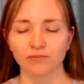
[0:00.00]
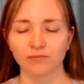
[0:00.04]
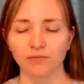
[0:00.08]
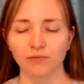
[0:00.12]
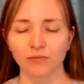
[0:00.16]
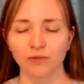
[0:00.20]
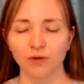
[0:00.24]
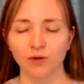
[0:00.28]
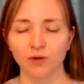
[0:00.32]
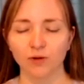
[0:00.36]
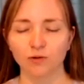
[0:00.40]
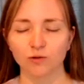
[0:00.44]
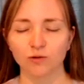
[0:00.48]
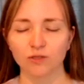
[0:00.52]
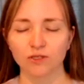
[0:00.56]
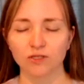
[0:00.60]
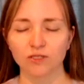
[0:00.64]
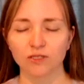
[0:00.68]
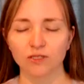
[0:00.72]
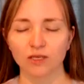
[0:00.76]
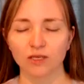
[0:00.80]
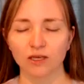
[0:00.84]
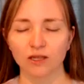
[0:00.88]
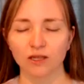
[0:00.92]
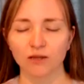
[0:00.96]

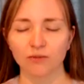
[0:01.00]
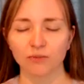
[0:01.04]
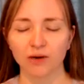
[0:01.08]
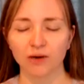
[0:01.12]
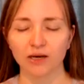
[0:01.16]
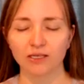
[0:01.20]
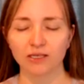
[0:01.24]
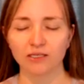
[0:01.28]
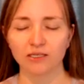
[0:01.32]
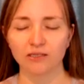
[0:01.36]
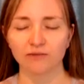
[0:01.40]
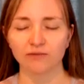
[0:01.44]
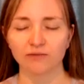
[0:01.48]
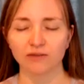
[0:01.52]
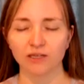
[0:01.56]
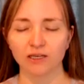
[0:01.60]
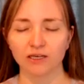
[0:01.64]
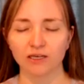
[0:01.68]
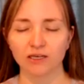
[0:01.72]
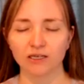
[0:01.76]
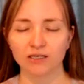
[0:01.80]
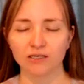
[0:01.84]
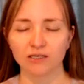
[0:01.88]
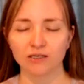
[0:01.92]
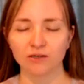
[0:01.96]
noticing the
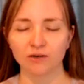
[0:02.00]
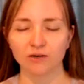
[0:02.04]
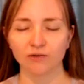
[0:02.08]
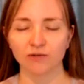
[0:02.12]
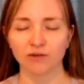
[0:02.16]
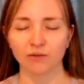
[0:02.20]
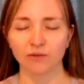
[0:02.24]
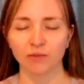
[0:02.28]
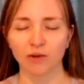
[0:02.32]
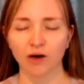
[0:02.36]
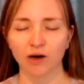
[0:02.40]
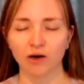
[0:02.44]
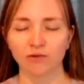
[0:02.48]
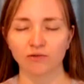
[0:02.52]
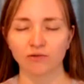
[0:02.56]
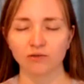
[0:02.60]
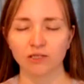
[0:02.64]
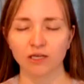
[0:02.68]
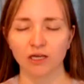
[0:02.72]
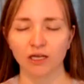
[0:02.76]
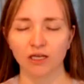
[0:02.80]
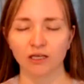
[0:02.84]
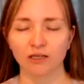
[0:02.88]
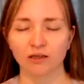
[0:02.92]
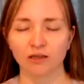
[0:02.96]
massiveness of the
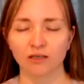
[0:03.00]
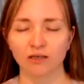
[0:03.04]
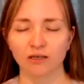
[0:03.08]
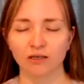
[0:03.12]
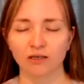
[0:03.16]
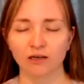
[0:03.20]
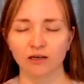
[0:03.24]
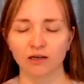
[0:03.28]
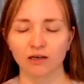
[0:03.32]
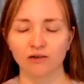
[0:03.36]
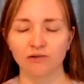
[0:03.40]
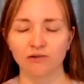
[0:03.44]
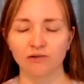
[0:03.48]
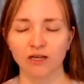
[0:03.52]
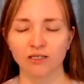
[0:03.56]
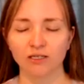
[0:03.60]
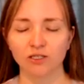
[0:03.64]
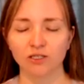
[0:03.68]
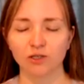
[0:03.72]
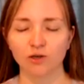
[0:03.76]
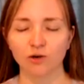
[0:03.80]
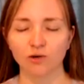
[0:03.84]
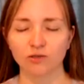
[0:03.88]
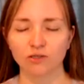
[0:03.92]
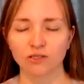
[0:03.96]
mountain, the
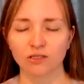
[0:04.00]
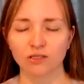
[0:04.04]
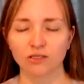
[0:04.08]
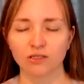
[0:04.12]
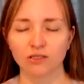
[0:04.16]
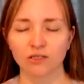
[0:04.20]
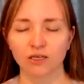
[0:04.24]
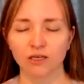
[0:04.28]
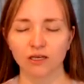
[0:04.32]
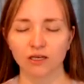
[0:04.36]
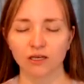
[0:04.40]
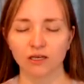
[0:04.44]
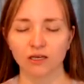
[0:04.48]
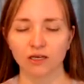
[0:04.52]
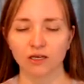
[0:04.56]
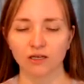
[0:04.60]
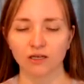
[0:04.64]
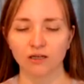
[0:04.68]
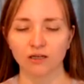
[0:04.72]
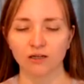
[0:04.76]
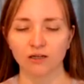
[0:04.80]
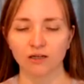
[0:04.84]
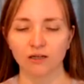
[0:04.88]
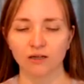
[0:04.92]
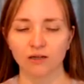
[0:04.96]
grandiosity,
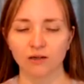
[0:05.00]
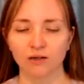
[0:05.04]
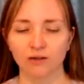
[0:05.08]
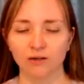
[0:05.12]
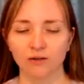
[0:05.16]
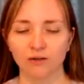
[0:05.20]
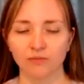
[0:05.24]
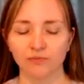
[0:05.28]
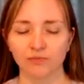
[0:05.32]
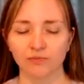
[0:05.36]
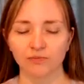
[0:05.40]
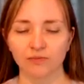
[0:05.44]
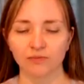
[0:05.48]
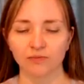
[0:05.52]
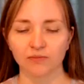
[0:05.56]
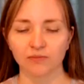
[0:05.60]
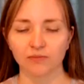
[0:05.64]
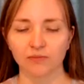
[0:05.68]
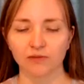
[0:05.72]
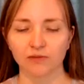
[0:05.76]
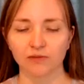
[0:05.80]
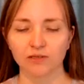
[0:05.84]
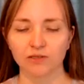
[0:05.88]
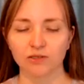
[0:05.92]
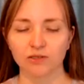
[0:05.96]

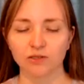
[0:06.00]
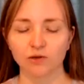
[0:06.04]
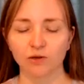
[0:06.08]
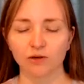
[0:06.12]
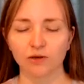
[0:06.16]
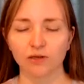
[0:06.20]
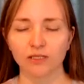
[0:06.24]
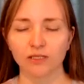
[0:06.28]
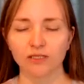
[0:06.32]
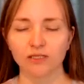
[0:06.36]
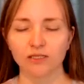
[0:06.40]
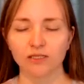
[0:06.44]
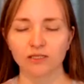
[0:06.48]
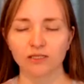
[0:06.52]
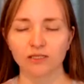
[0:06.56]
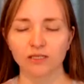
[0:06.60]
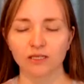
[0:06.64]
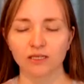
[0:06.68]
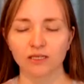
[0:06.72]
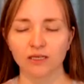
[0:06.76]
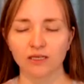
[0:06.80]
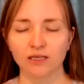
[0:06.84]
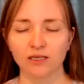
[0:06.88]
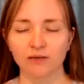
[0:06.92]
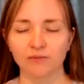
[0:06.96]
the
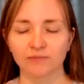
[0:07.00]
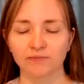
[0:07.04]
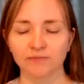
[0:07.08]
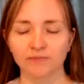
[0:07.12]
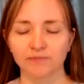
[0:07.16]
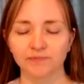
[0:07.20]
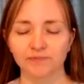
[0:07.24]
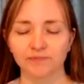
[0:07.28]
solidity,